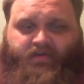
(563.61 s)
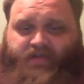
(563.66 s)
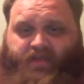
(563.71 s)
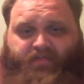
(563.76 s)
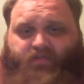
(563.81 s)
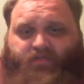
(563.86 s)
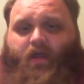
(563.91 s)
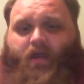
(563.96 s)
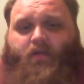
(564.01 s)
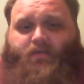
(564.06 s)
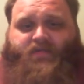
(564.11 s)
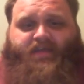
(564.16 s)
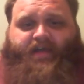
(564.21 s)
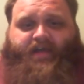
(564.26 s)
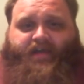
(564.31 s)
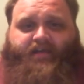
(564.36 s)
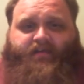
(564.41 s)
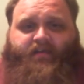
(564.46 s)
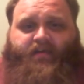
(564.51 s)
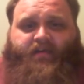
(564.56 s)
Nothing wrong with
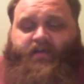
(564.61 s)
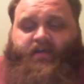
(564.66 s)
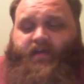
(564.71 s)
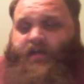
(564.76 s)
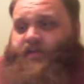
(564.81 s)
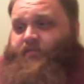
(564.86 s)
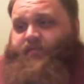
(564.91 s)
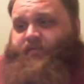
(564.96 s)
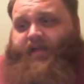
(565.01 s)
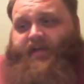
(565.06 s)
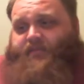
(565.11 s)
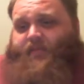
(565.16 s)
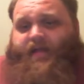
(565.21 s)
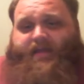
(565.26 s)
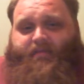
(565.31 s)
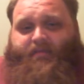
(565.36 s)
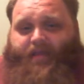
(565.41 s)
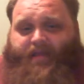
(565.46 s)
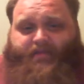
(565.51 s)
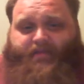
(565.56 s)
that. And in fact,
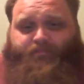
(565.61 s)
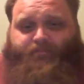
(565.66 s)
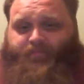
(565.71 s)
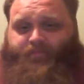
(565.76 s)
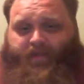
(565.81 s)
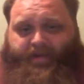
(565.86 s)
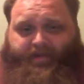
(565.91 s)
my